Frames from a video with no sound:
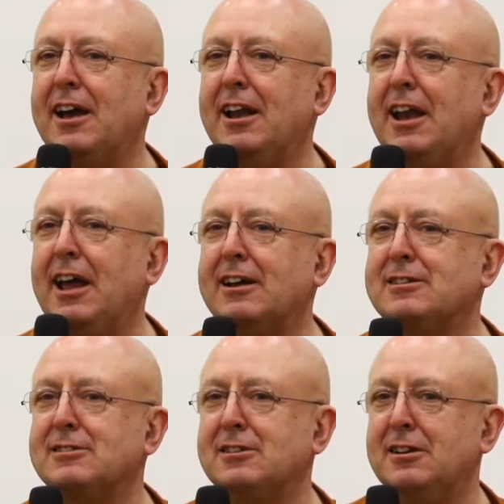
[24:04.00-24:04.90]

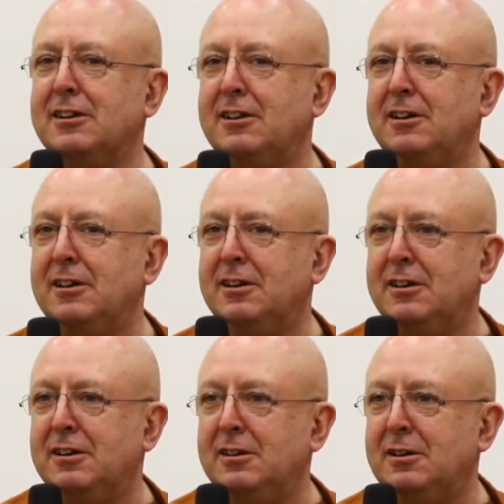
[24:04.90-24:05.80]
connection
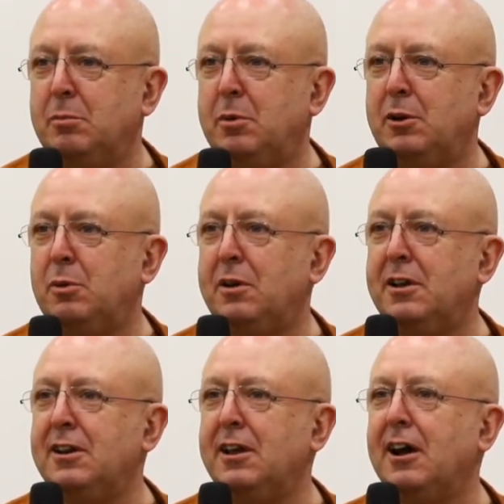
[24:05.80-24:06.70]

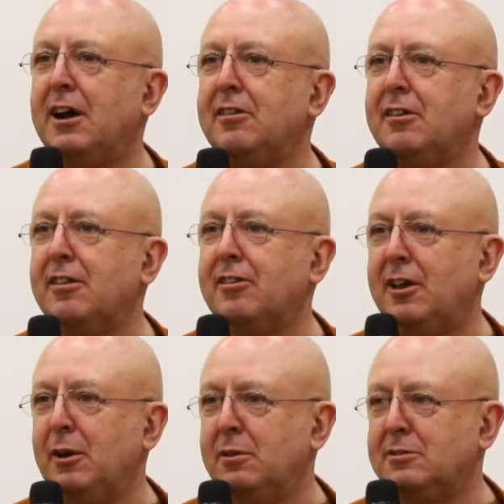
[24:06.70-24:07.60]
between the other
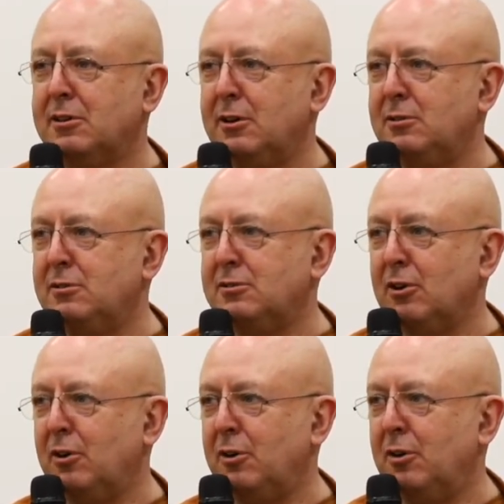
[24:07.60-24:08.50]
thing which goes
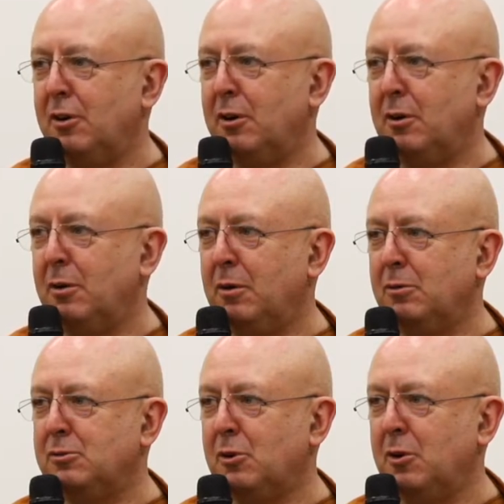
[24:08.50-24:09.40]
on
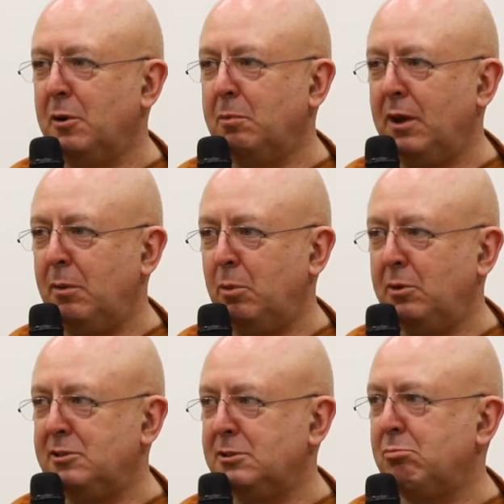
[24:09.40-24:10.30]
toilet paper,
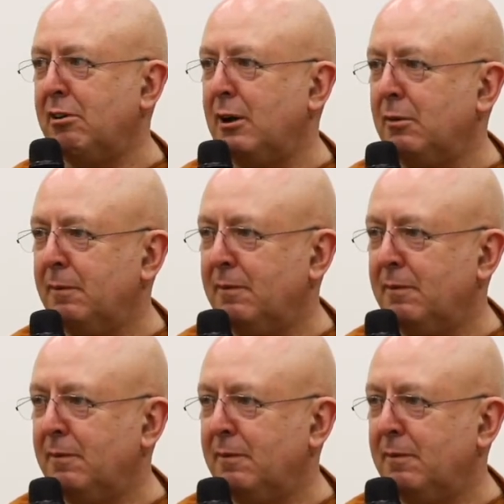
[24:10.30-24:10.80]
which is brown.